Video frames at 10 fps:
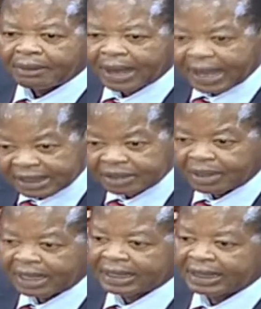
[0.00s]
hard
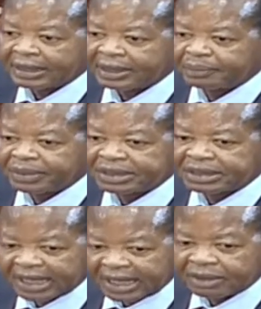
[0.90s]
work. He
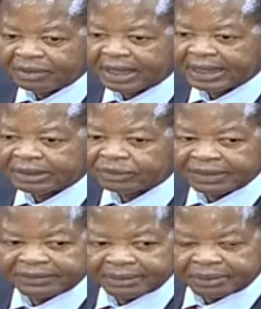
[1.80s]
preached hard work to
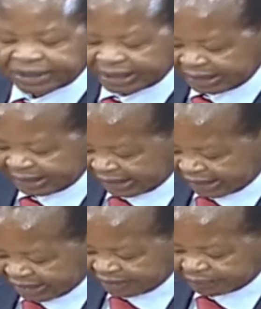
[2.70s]
everybody,
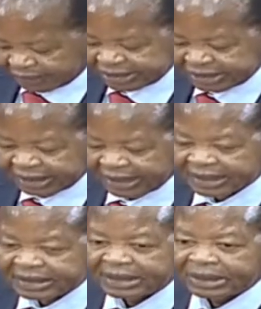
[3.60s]
and he preached
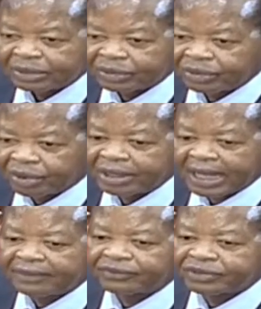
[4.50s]
that you don't
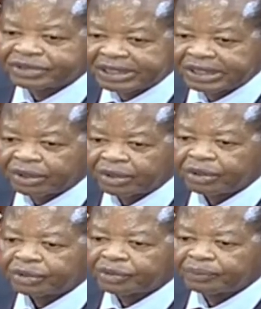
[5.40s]
have to steal
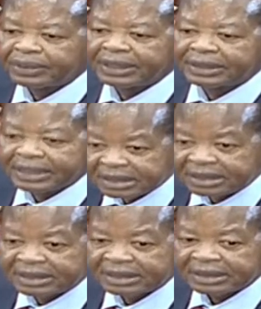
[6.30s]
to be
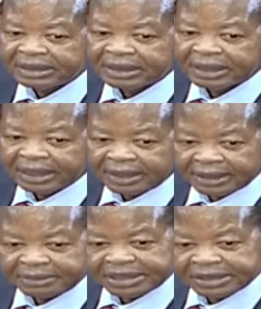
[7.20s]
rich. And
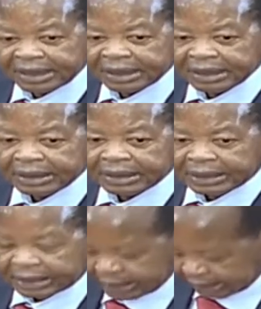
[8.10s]
let me say,
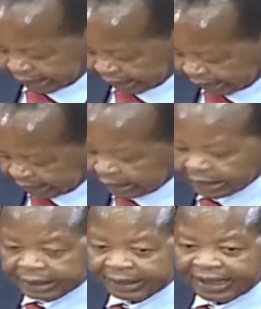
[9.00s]
uh,
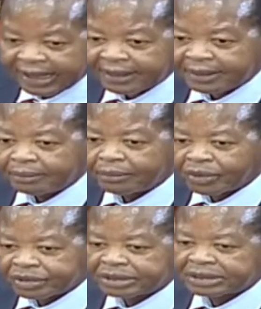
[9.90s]
the other
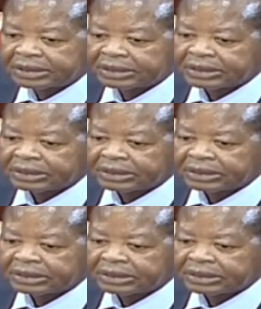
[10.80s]
most